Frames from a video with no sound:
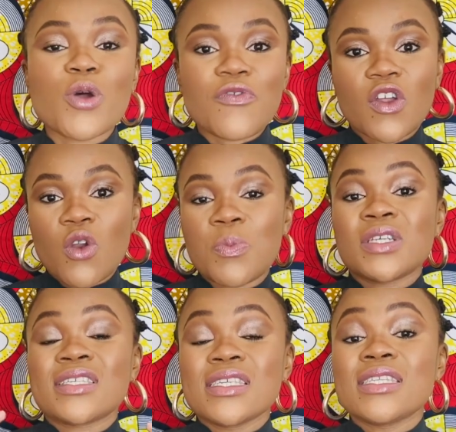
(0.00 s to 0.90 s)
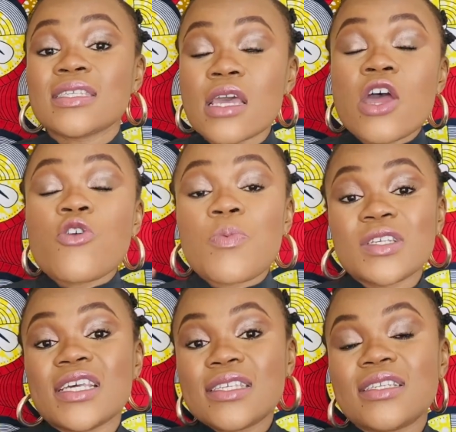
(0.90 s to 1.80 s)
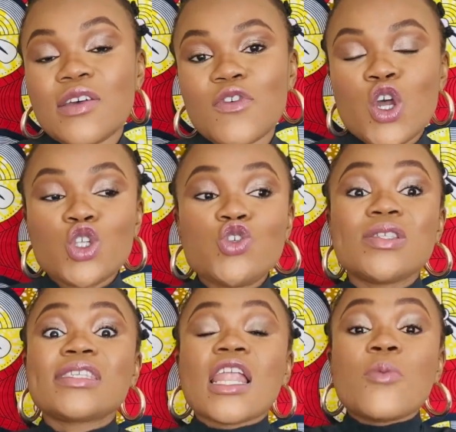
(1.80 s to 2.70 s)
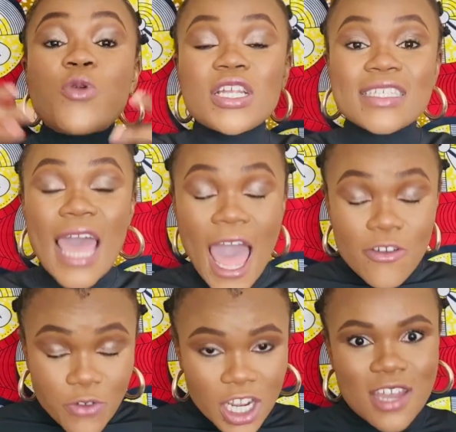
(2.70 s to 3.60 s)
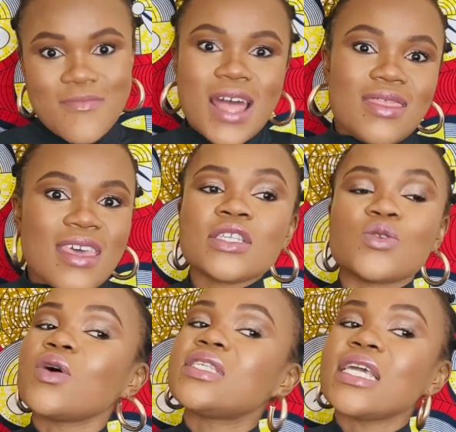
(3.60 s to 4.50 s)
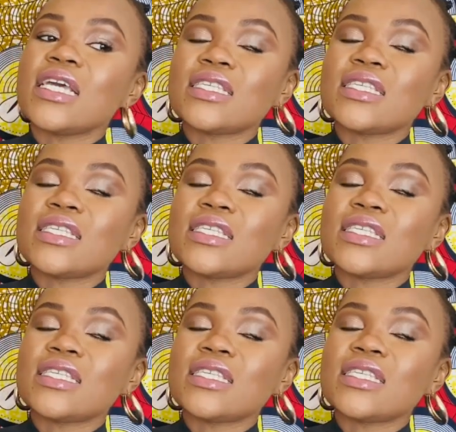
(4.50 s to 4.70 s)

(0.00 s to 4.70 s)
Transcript: perfect represent, representative to celebrate Africa Month. Zozi